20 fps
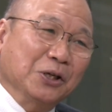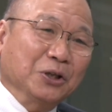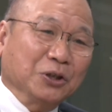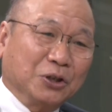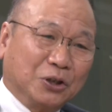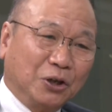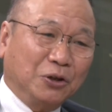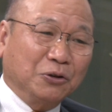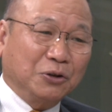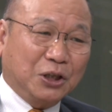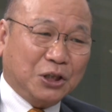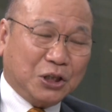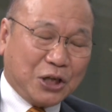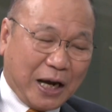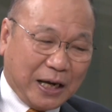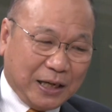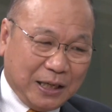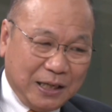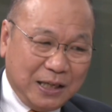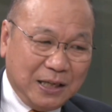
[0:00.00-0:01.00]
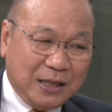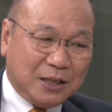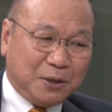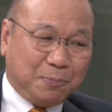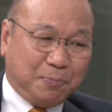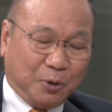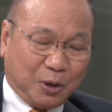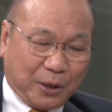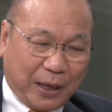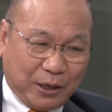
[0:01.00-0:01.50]
So the Chinese
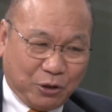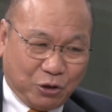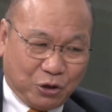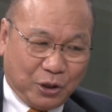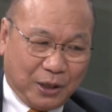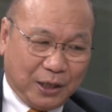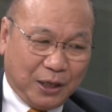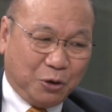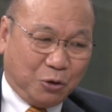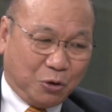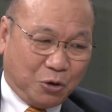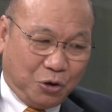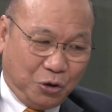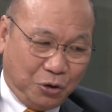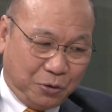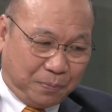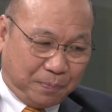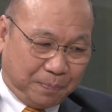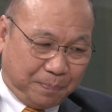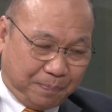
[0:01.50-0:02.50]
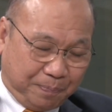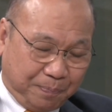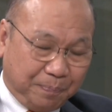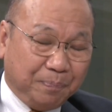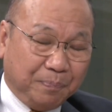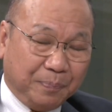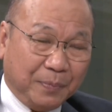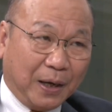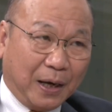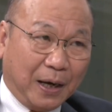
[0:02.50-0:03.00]
potentially could
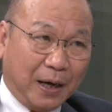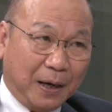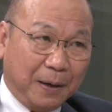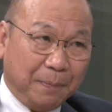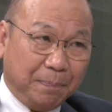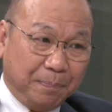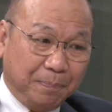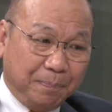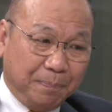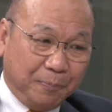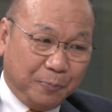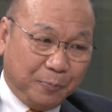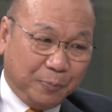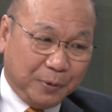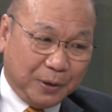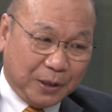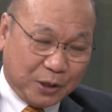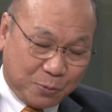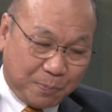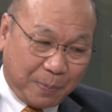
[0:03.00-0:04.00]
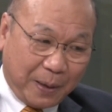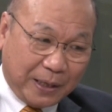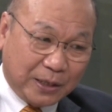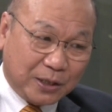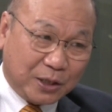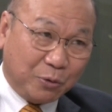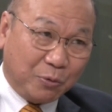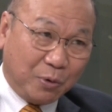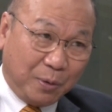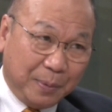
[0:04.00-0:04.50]
displace
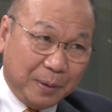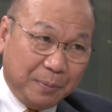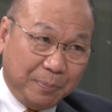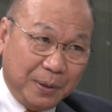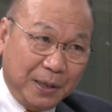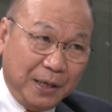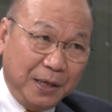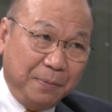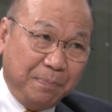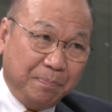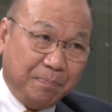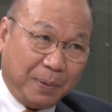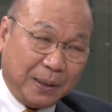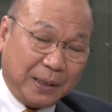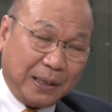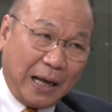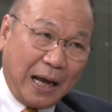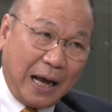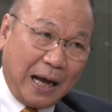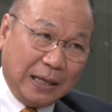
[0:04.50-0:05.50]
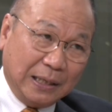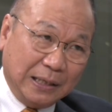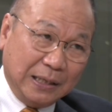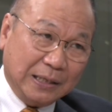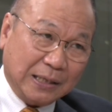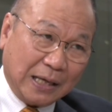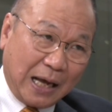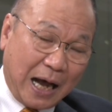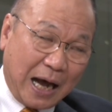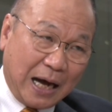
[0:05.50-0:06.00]
the renminbi, but there are
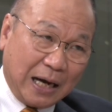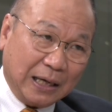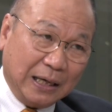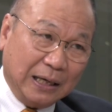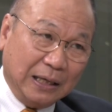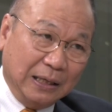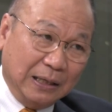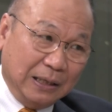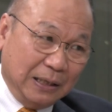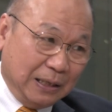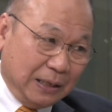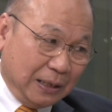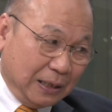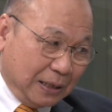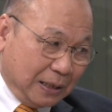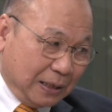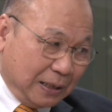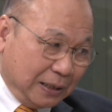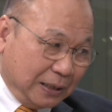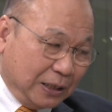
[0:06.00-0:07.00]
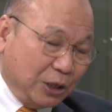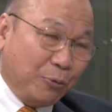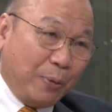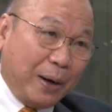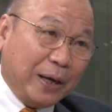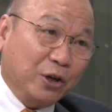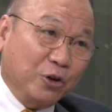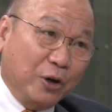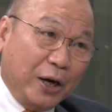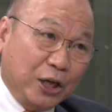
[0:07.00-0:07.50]
these other
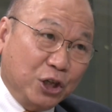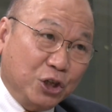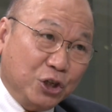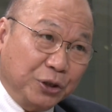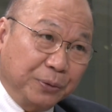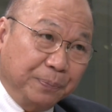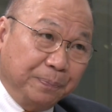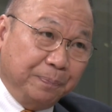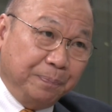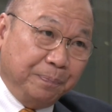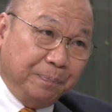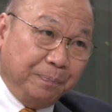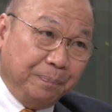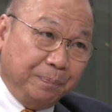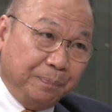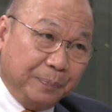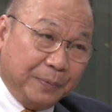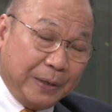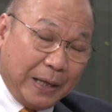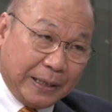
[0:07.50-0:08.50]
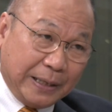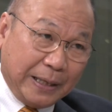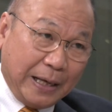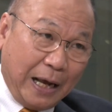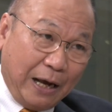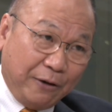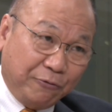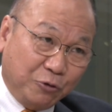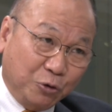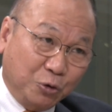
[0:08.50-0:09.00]
deregulation that they
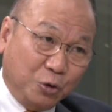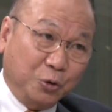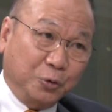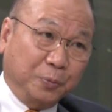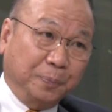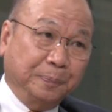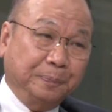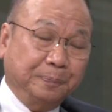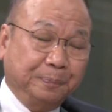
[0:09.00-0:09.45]
have to do.